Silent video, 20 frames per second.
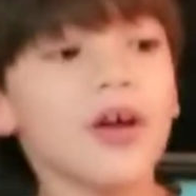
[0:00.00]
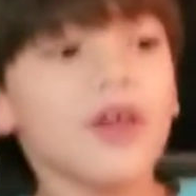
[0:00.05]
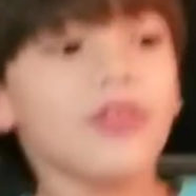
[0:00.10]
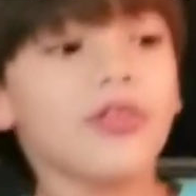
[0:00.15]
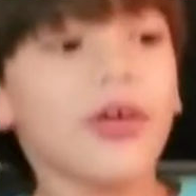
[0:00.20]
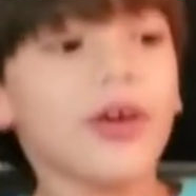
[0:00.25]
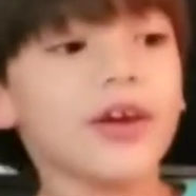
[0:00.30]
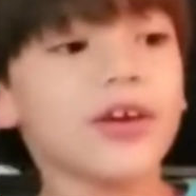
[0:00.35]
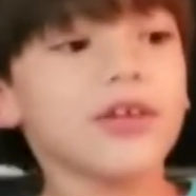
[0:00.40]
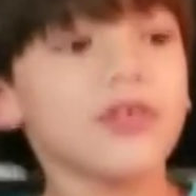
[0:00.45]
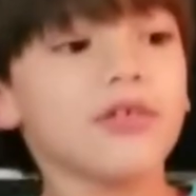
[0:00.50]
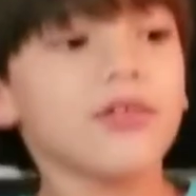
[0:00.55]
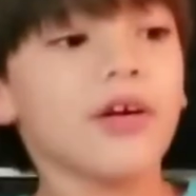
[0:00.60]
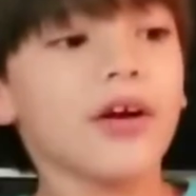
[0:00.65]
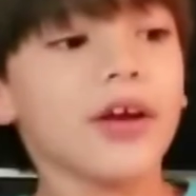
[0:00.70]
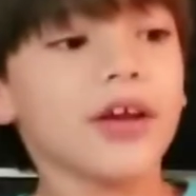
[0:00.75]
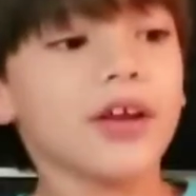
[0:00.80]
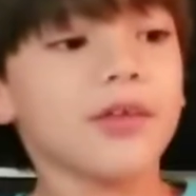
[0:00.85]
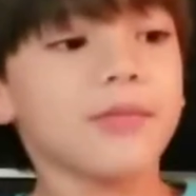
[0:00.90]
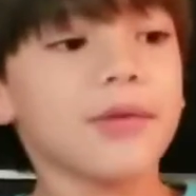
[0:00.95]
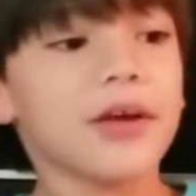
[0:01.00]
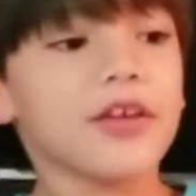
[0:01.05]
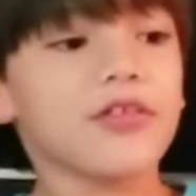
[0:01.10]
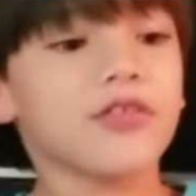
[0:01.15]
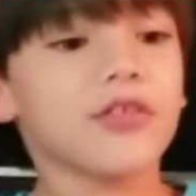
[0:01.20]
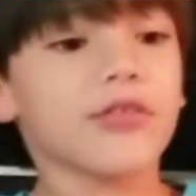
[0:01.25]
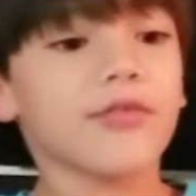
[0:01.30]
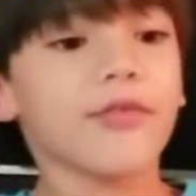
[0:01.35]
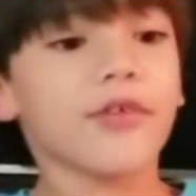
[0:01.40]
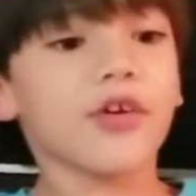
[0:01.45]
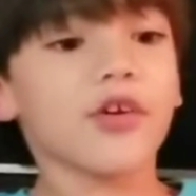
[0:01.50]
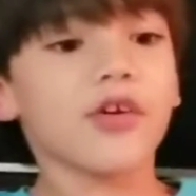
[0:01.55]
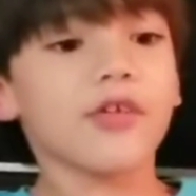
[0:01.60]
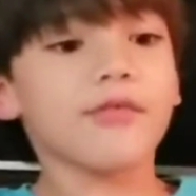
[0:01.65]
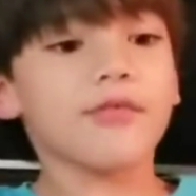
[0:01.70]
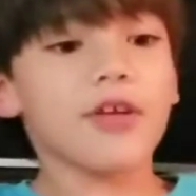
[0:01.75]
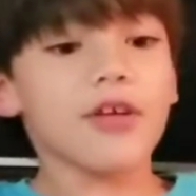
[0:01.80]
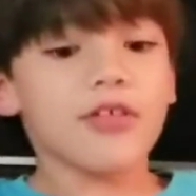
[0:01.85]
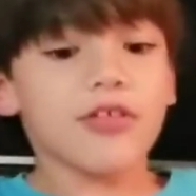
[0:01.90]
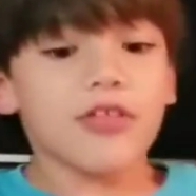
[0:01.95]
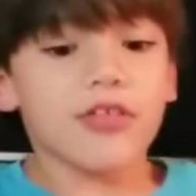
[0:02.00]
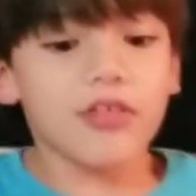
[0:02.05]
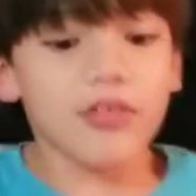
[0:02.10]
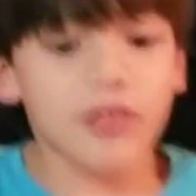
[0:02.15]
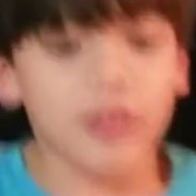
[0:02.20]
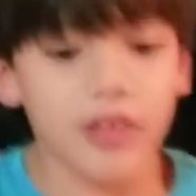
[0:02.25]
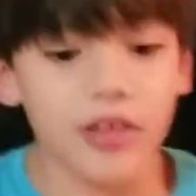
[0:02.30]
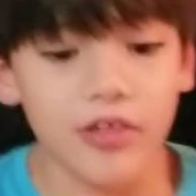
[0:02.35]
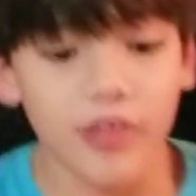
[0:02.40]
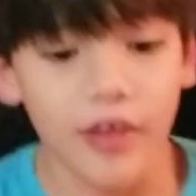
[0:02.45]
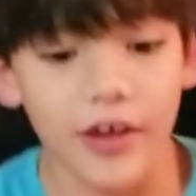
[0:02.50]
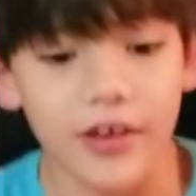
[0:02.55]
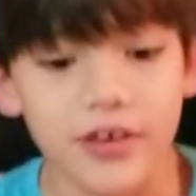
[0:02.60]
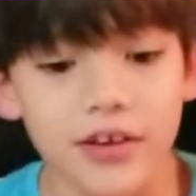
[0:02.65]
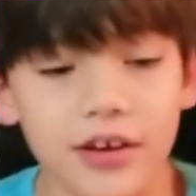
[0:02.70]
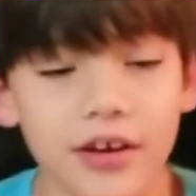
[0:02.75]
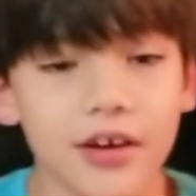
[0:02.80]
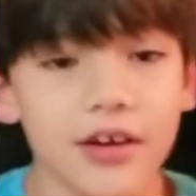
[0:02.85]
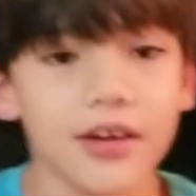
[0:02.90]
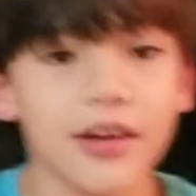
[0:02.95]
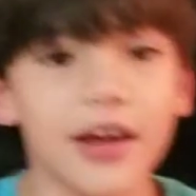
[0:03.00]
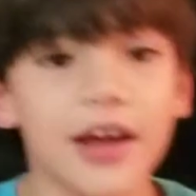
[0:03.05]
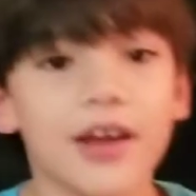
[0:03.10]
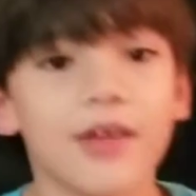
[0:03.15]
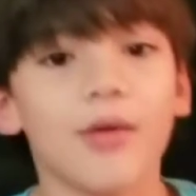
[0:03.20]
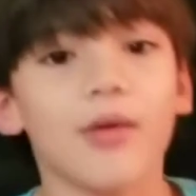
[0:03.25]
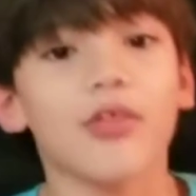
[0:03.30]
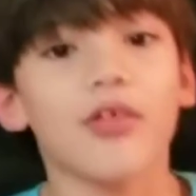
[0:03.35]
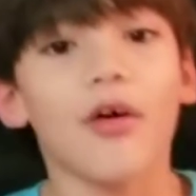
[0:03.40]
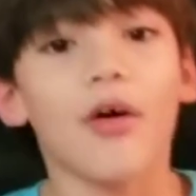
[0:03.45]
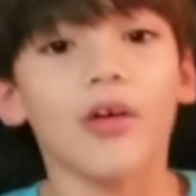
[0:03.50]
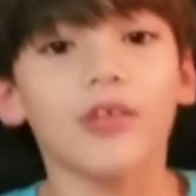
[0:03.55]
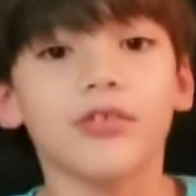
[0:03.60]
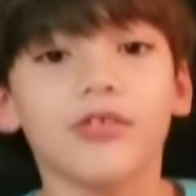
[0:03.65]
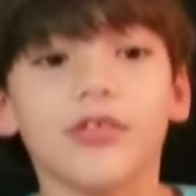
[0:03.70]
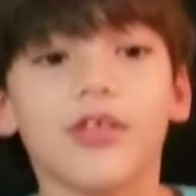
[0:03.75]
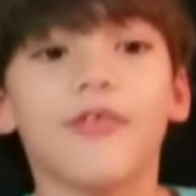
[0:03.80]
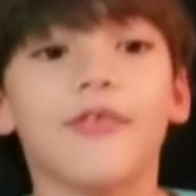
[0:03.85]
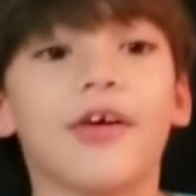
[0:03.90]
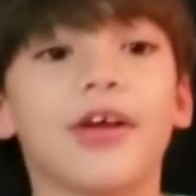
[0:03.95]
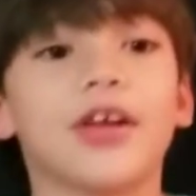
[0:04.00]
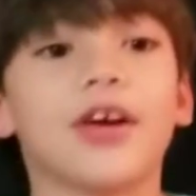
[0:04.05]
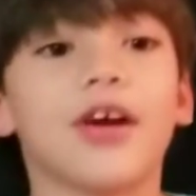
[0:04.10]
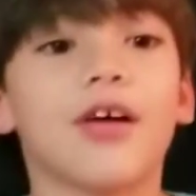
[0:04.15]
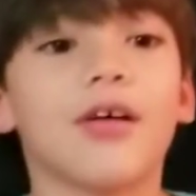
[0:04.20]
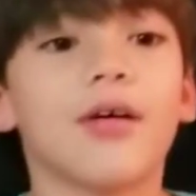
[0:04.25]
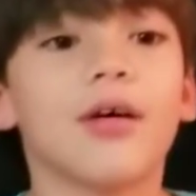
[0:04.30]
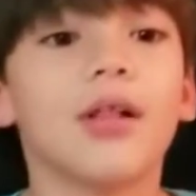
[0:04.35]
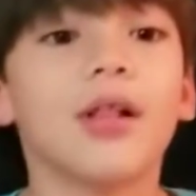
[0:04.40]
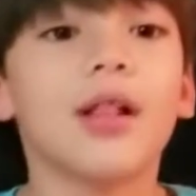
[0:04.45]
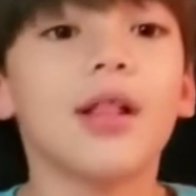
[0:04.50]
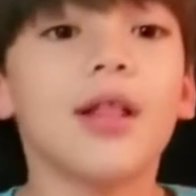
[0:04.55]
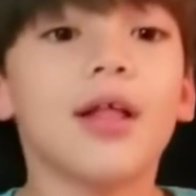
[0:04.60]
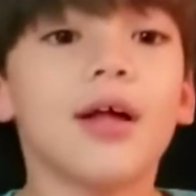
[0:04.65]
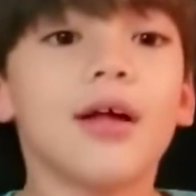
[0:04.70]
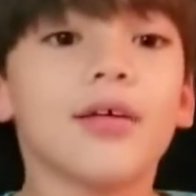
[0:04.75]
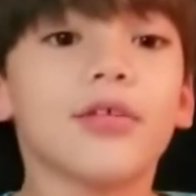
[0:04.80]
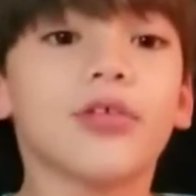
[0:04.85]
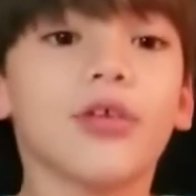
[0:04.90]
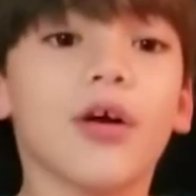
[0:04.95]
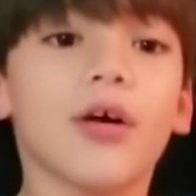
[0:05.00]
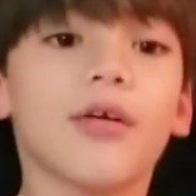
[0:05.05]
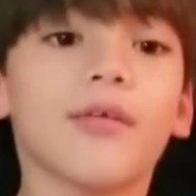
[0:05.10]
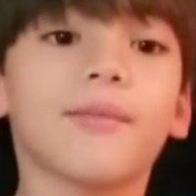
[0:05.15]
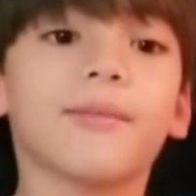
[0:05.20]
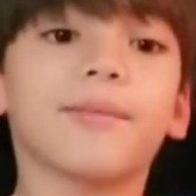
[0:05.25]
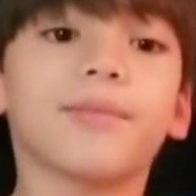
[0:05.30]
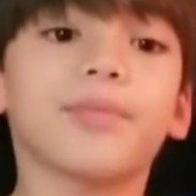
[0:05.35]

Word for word: thank you, Animations, for giving us this idea. Anyways, onto the video. So,